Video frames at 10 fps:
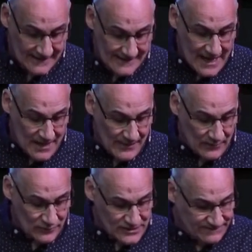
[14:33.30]
about
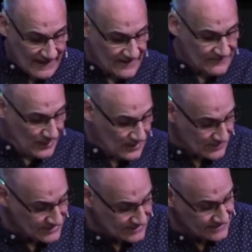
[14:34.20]
those five
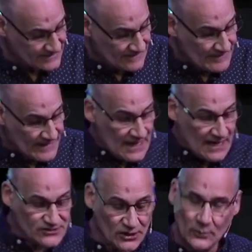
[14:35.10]
purposes. And
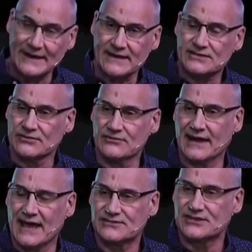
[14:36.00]
so we need to
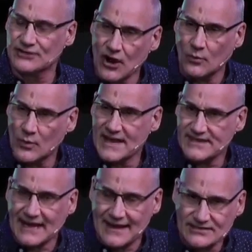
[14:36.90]
realize to not waste
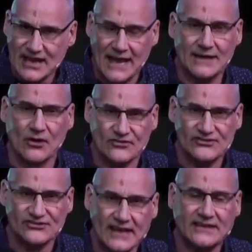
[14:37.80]
our time on
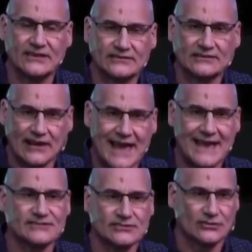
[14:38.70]
second
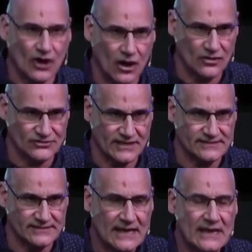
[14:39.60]
class causes,
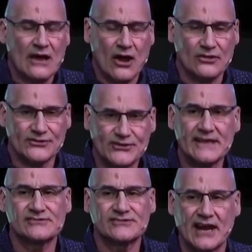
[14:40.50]
on things
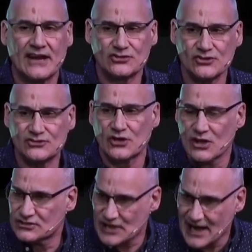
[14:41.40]
that are just
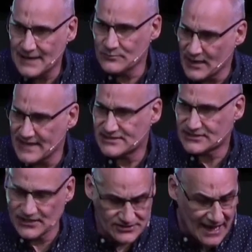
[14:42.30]
time
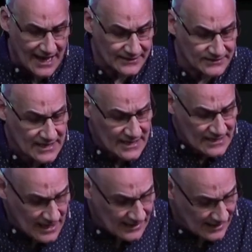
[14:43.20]
wasters and,
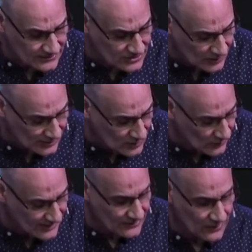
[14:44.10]
uh, and, go, and going
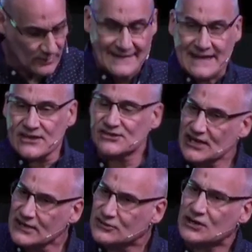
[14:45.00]
you see,
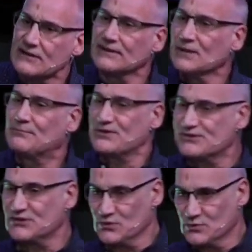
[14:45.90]
Trivial
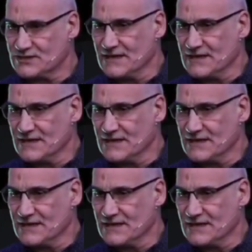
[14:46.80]
Pursuit